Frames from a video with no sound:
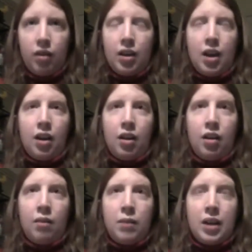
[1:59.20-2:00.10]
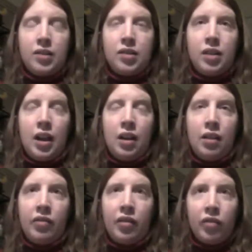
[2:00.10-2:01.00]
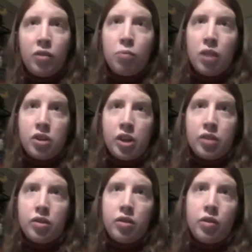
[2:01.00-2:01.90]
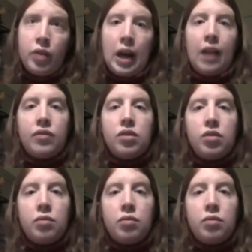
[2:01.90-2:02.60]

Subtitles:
I still have a few projects to do. I have to do